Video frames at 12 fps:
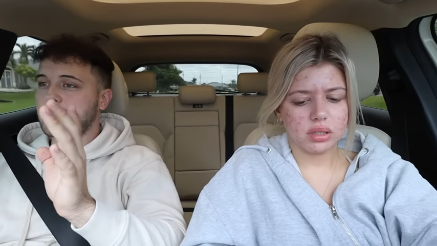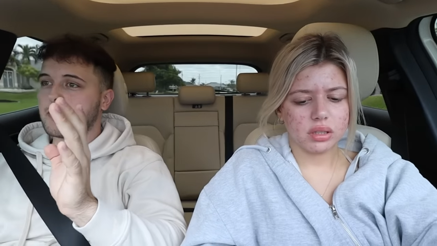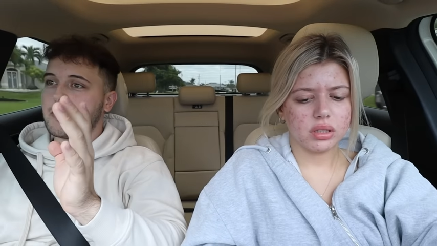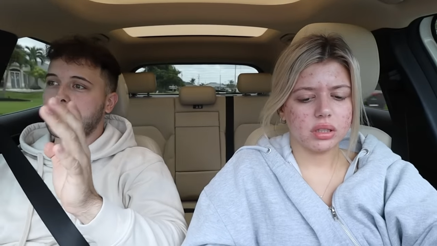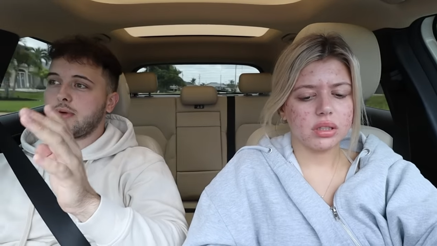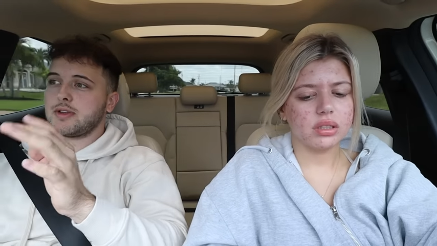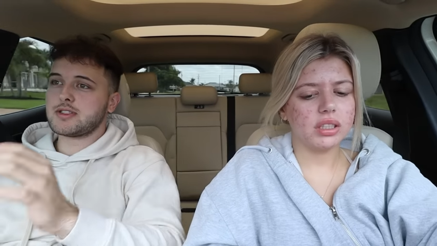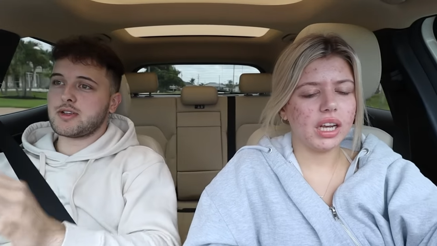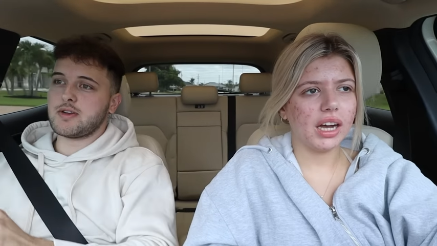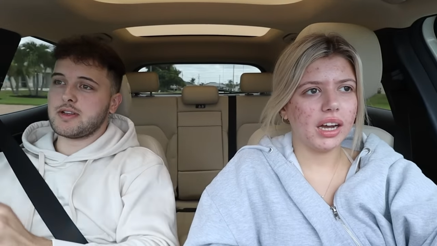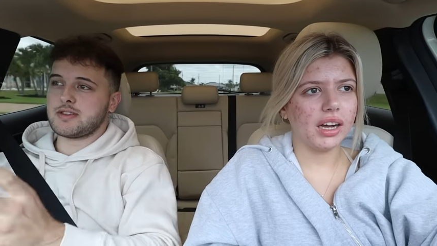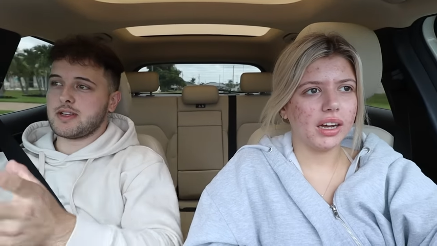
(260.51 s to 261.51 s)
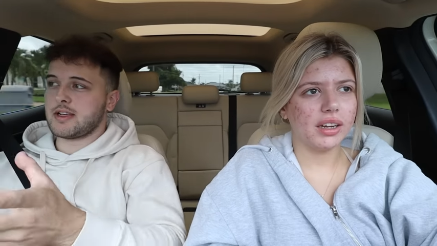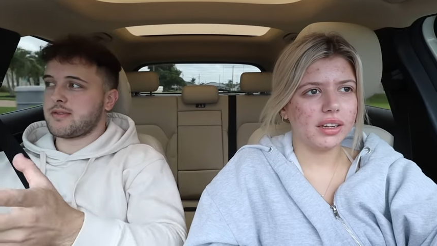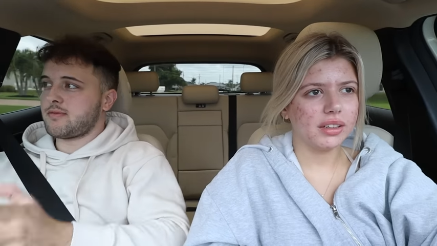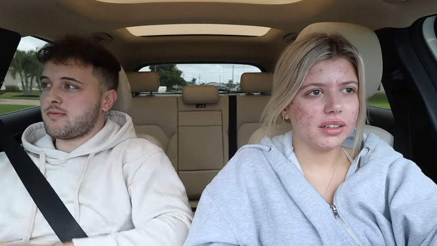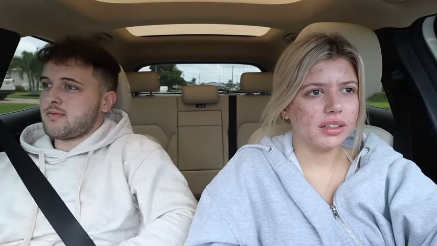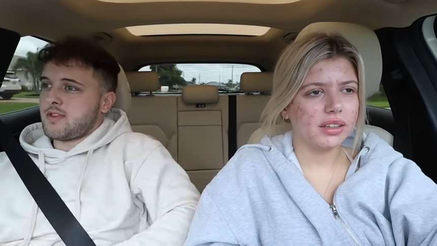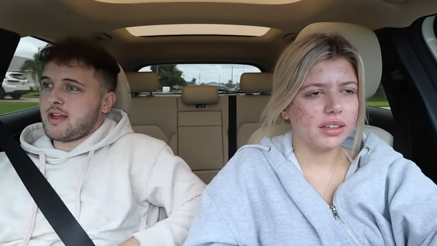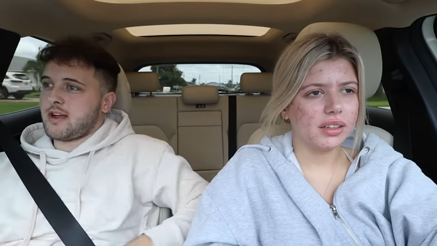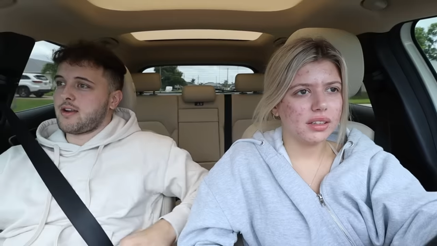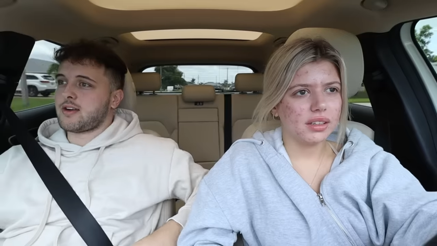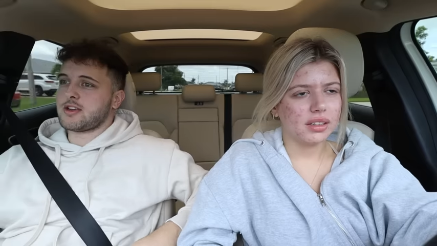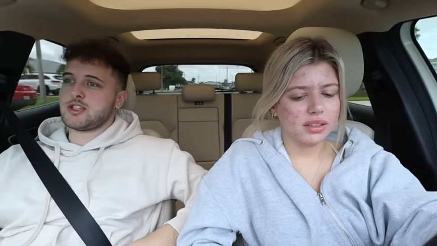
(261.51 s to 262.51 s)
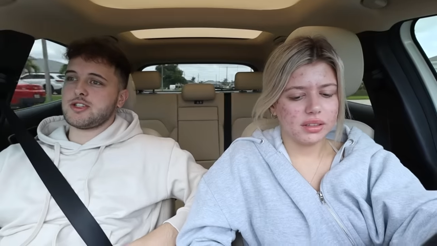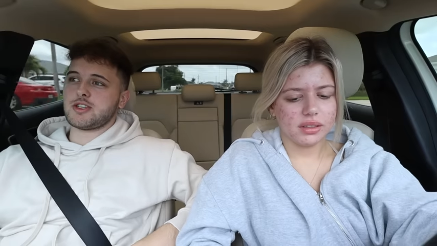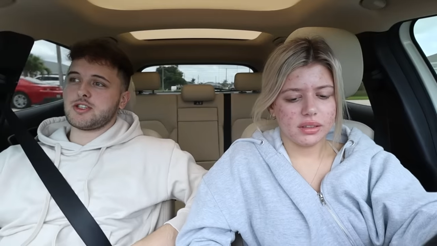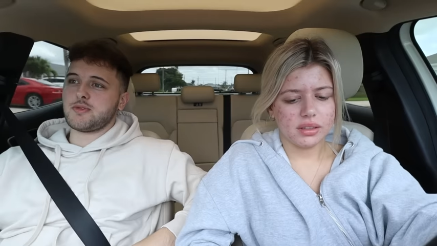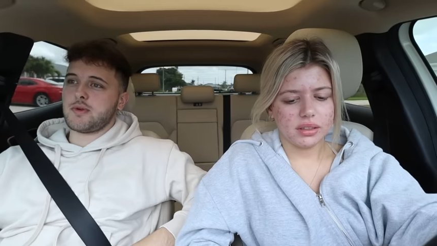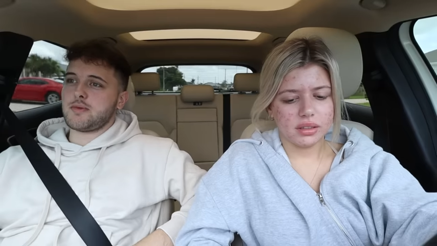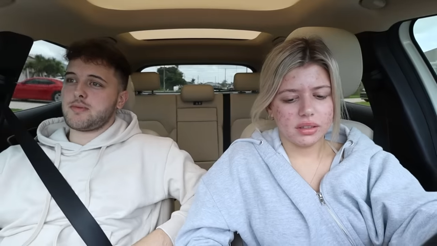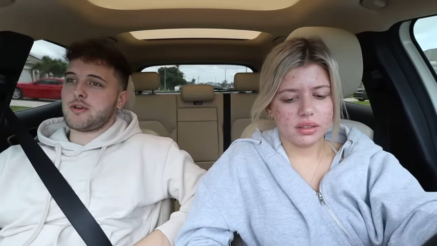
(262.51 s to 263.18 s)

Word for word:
Speaker 1: like the big ones, yeah. so it's like thicker because she said she wanted